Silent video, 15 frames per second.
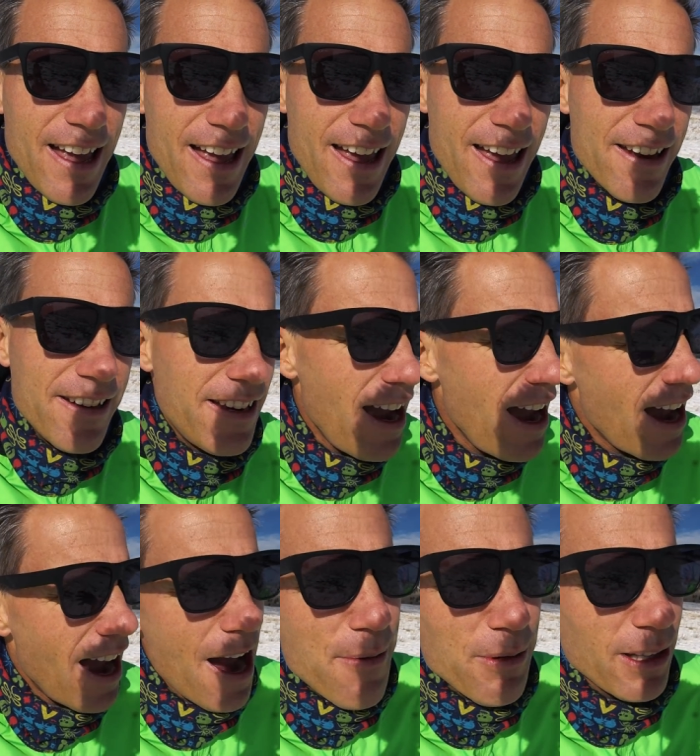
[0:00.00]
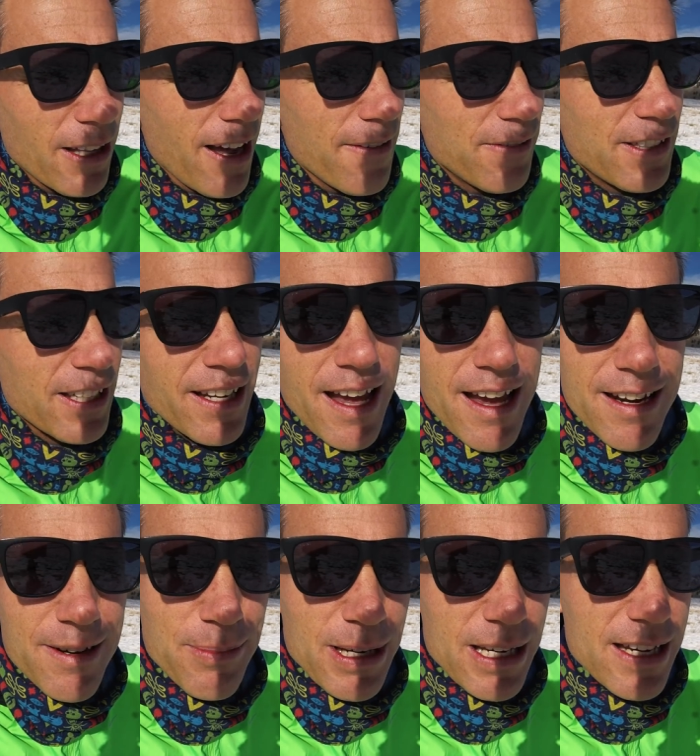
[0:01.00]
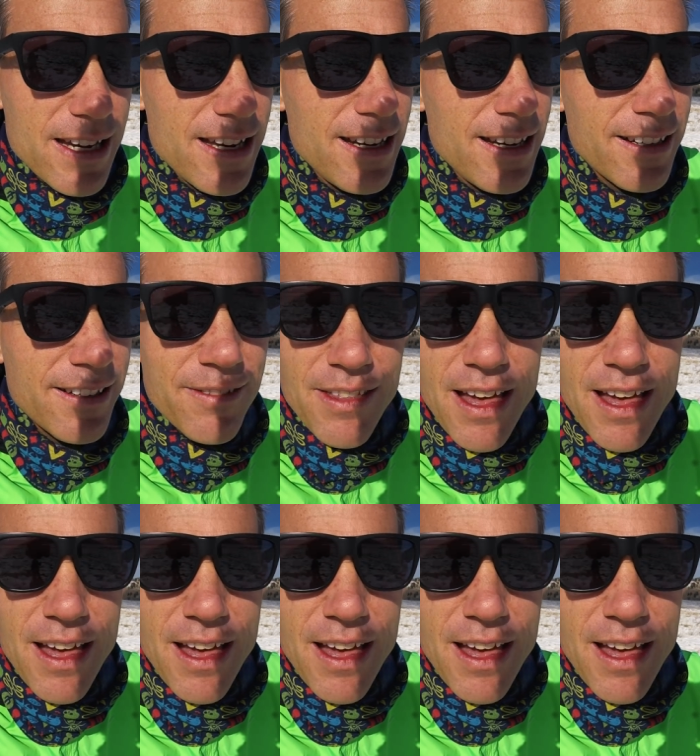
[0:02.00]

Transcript: And yeah, I would love today to be eating